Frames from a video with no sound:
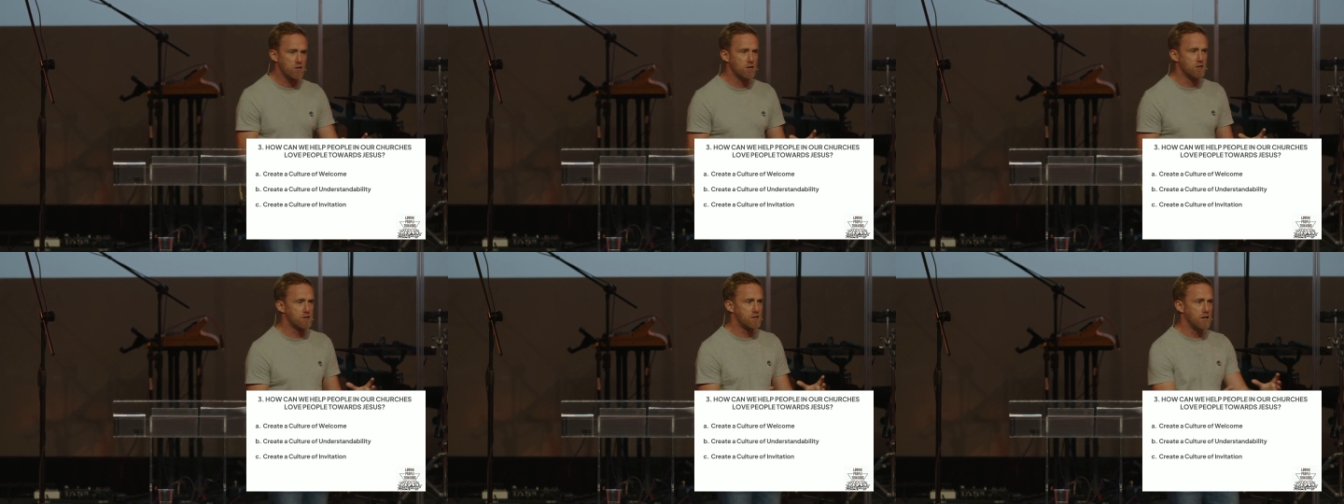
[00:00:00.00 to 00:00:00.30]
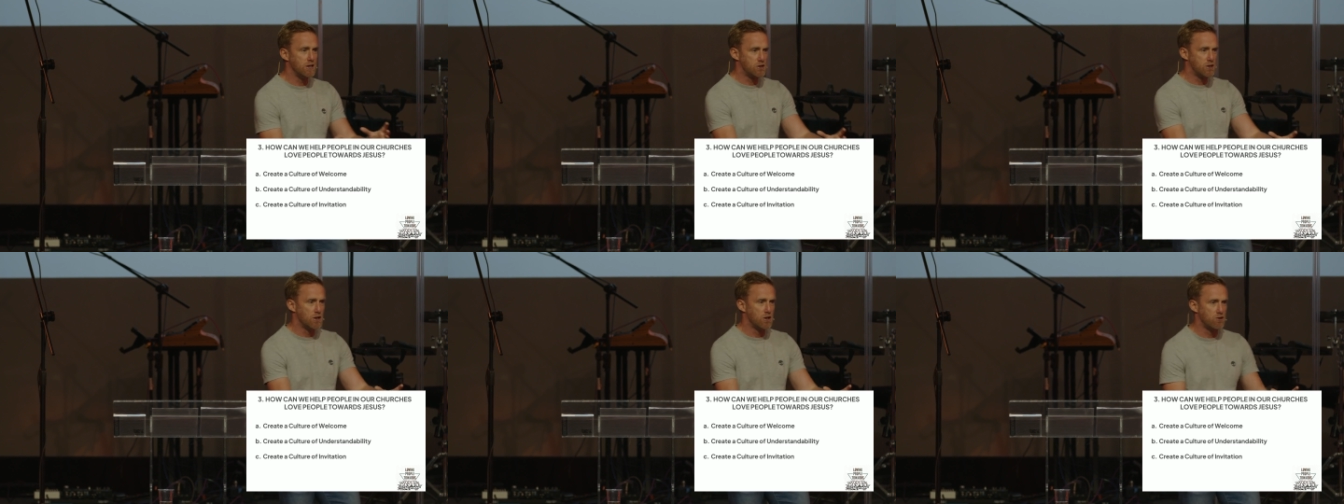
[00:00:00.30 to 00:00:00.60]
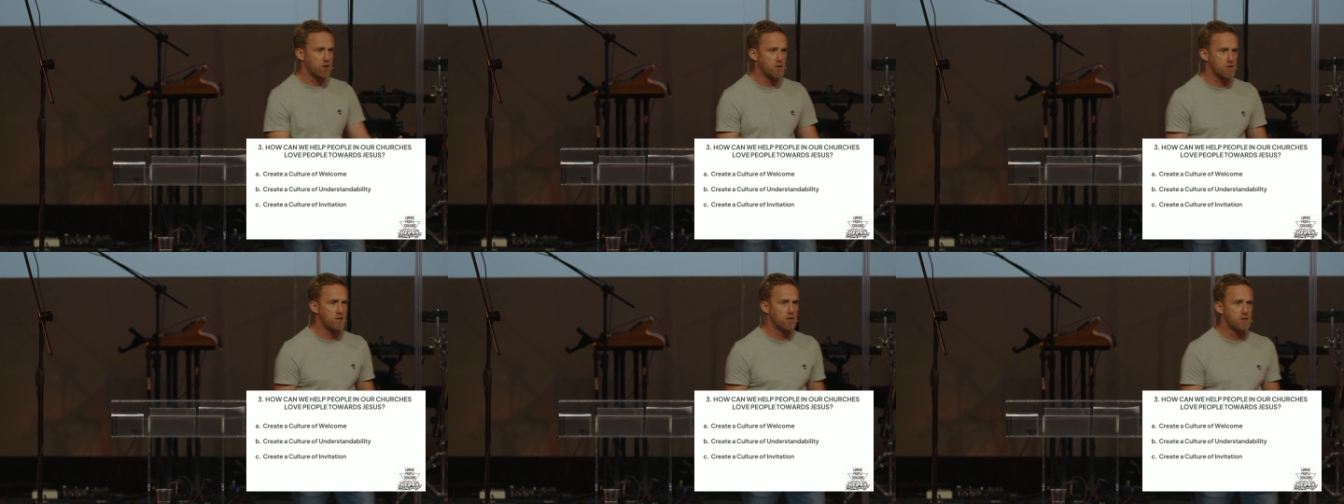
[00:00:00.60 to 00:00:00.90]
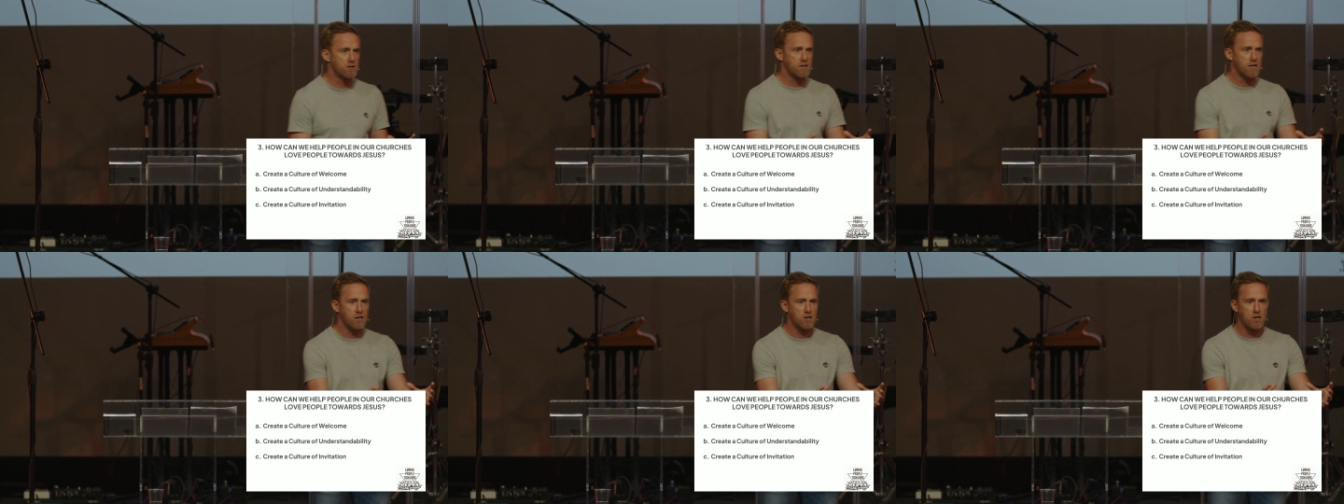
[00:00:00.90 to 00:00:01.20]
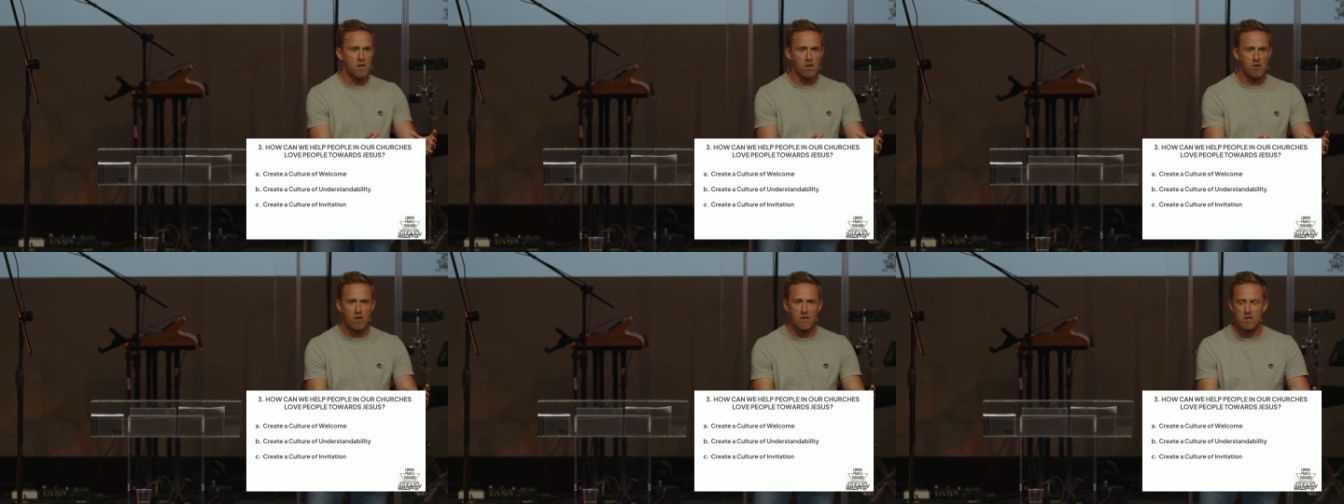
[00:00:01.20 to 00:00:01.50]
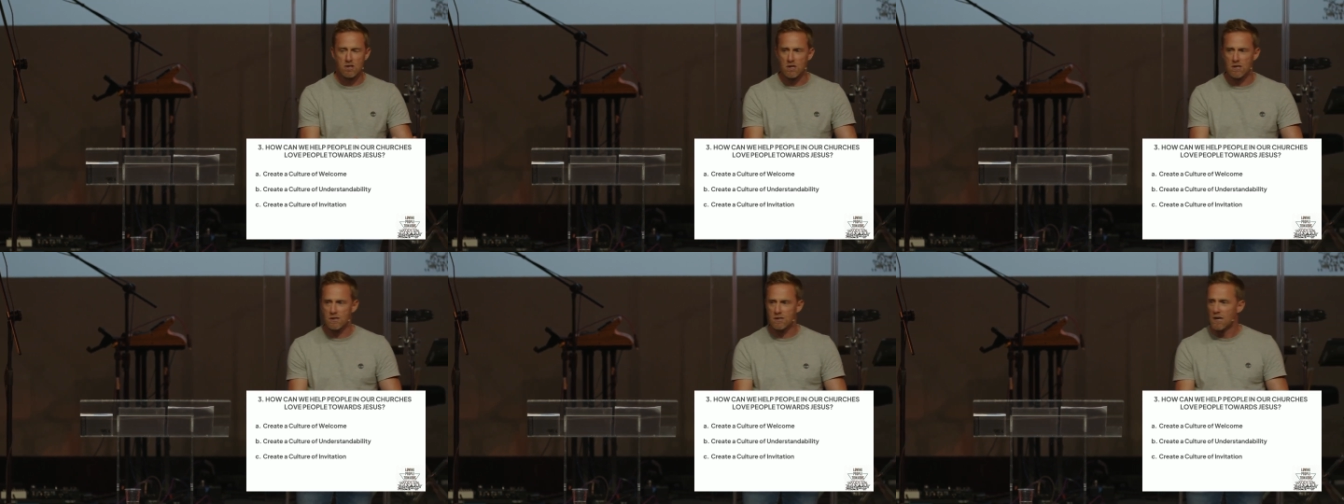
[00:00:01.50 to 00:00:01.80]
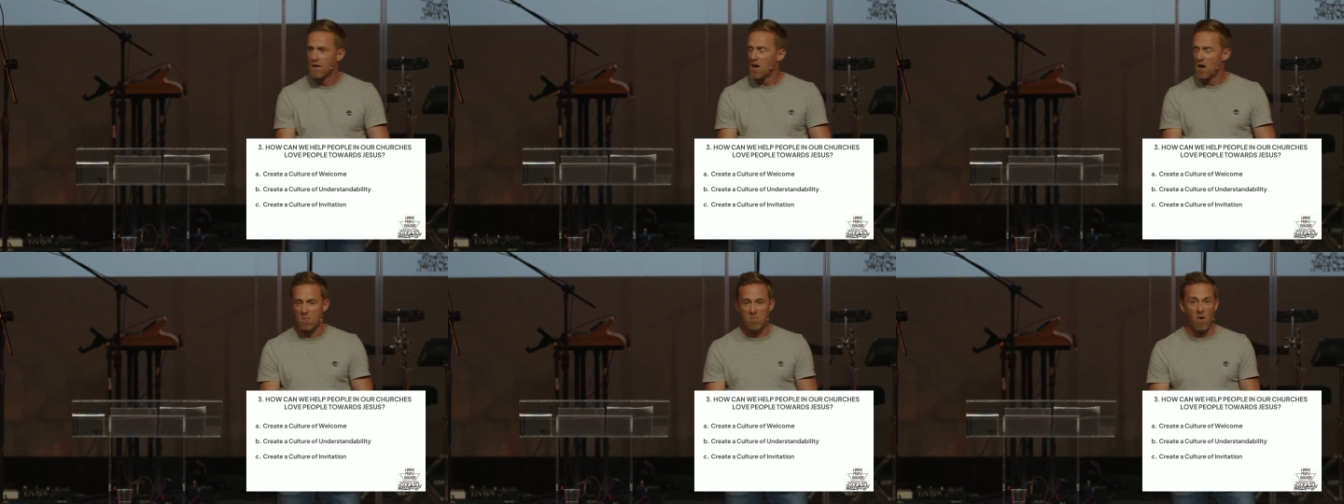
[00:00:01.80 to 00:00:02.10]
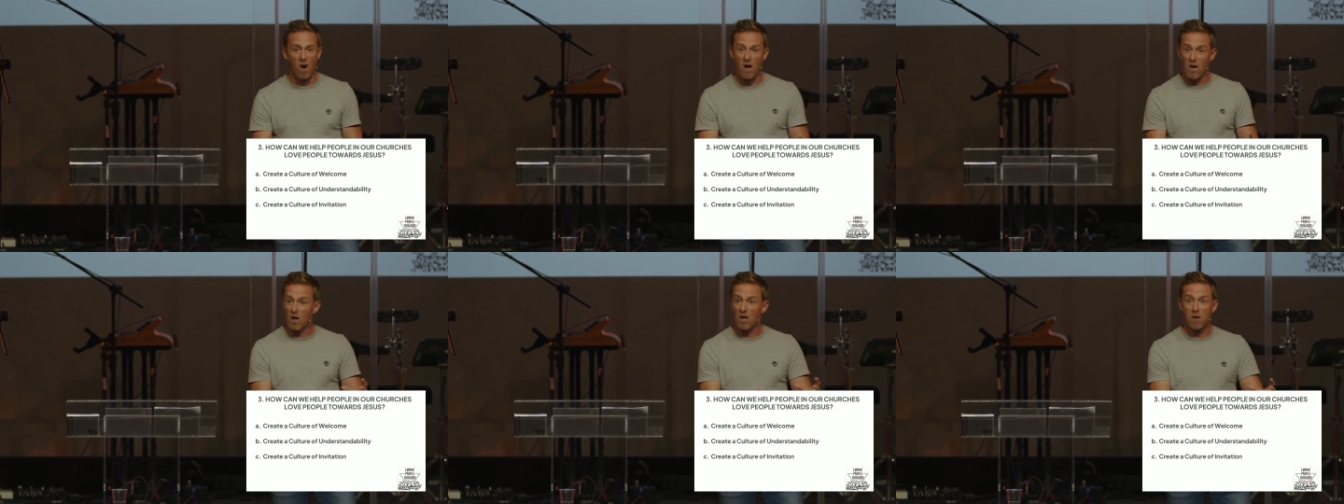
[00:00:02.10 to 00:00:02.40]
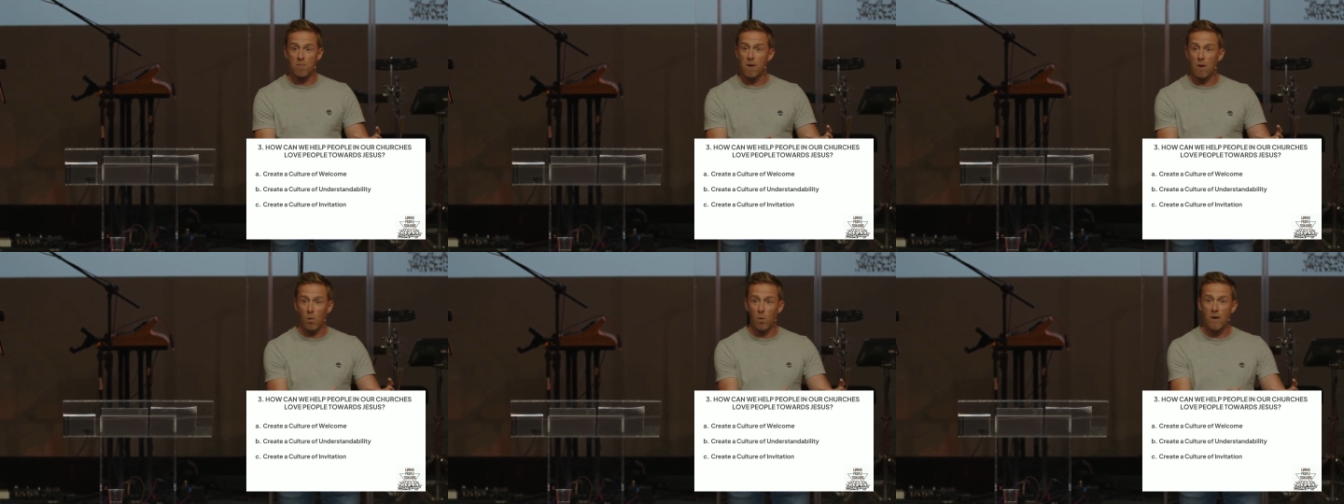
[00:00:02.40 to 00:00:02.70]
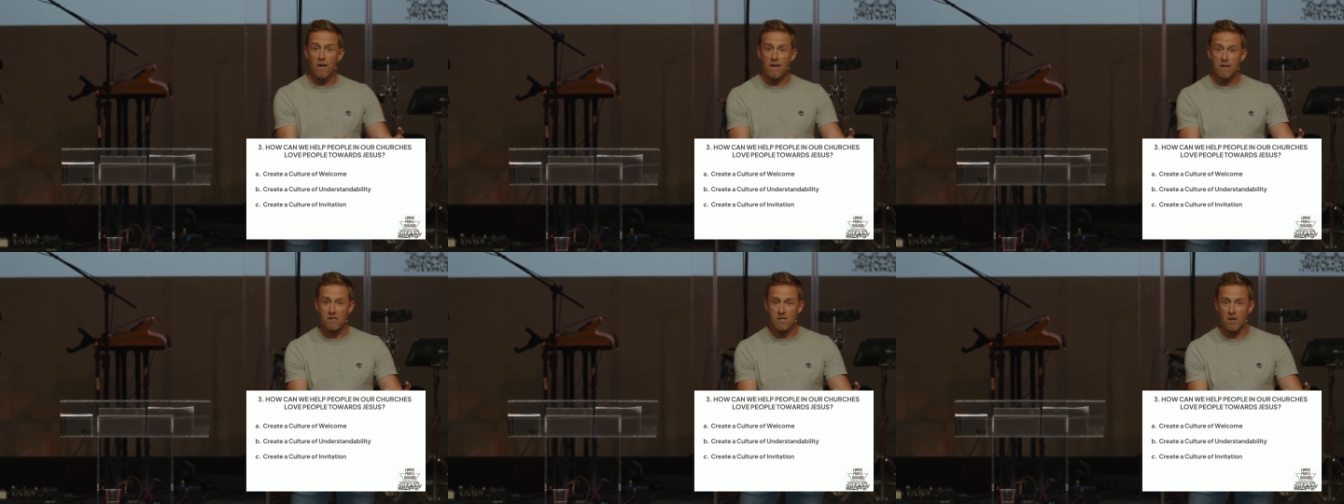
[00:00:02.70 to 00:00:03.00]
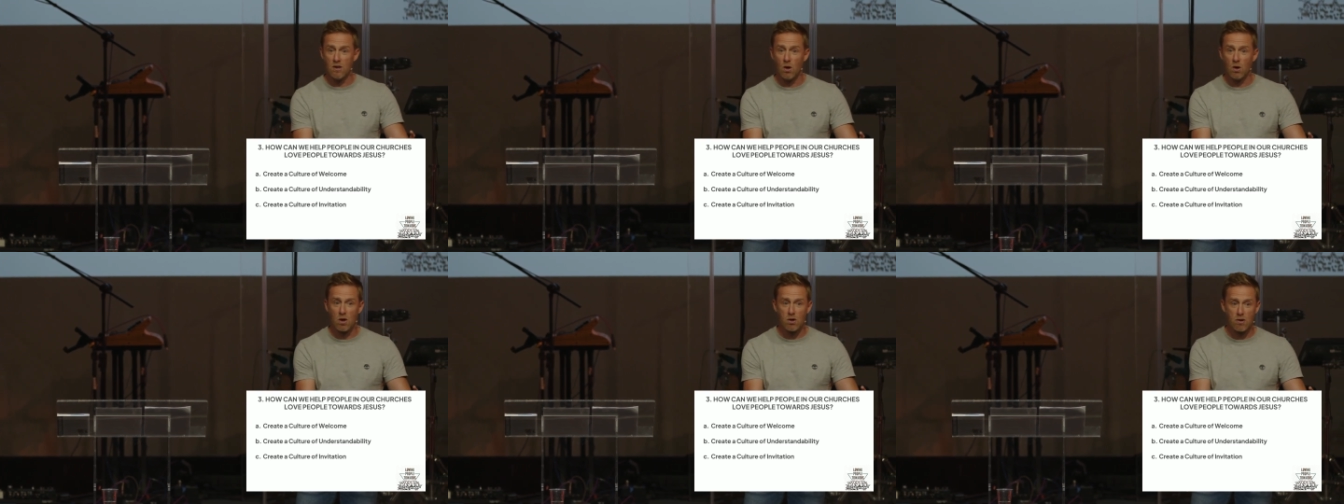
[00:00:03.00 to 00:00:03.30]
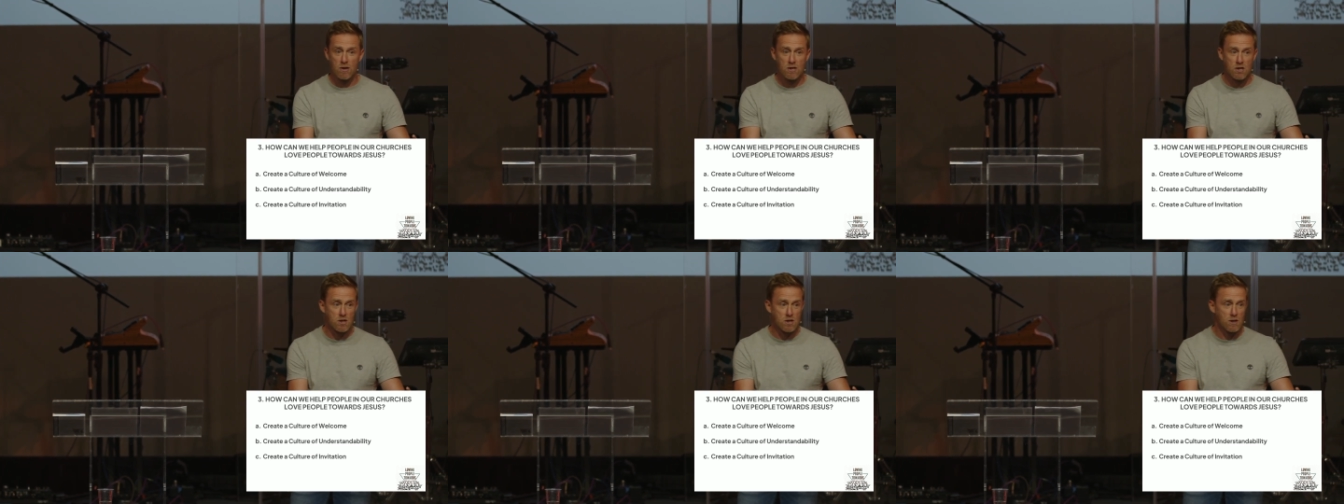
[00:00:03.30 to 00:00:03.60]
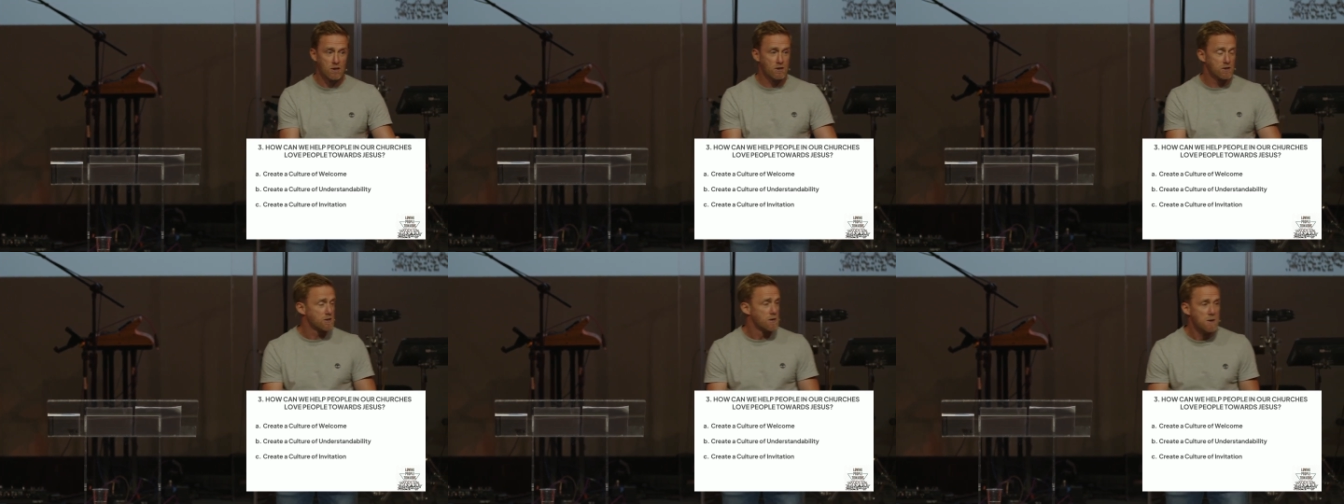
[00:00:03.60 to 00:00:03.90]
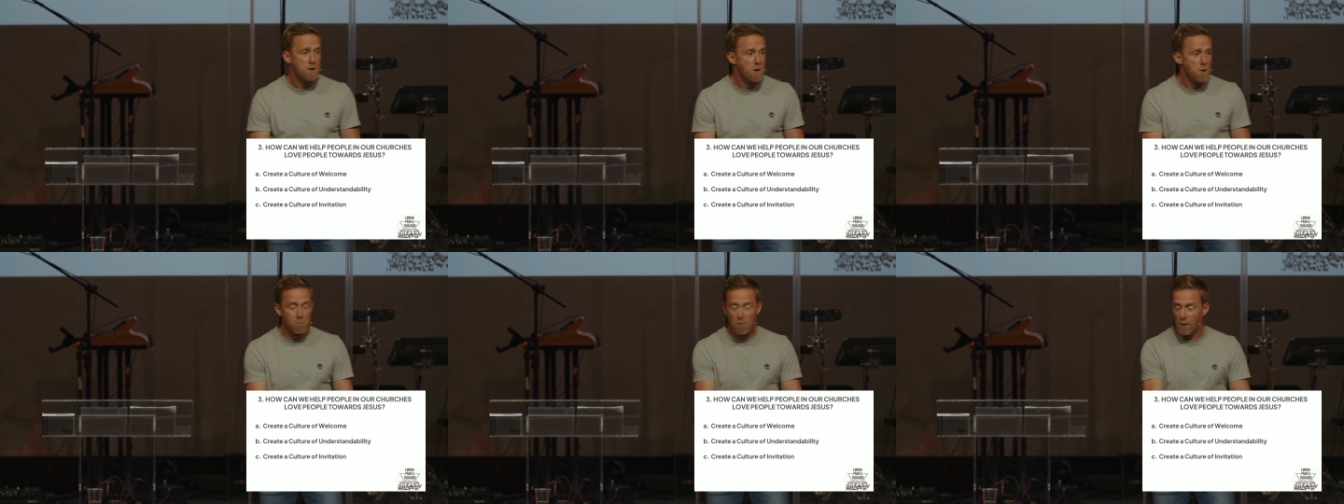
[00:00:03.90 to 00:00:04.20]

Christians, teaching Christians, teaching Christians. Might look a bit weird to non-Christians.